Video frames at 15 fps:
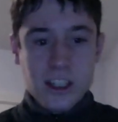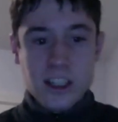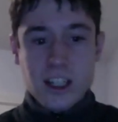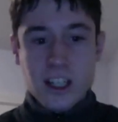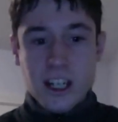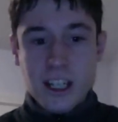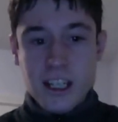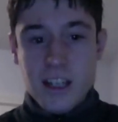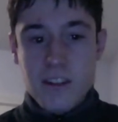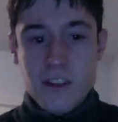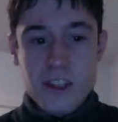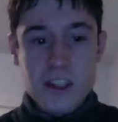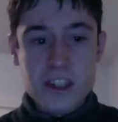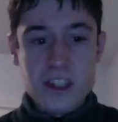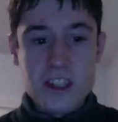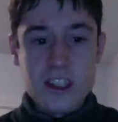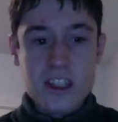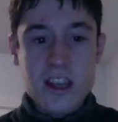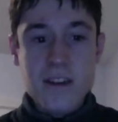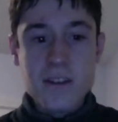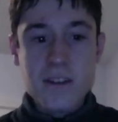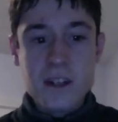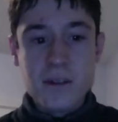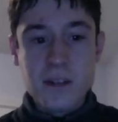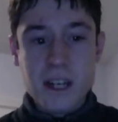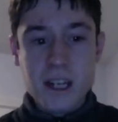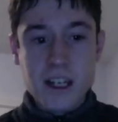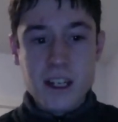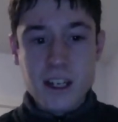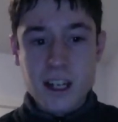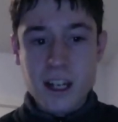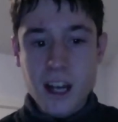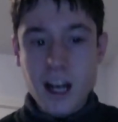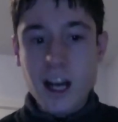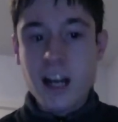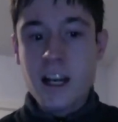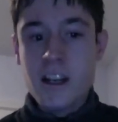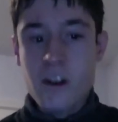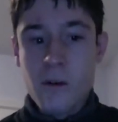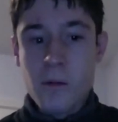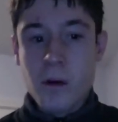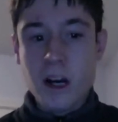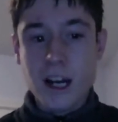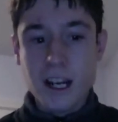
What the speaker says: I gave this a 7 rating, and I know why.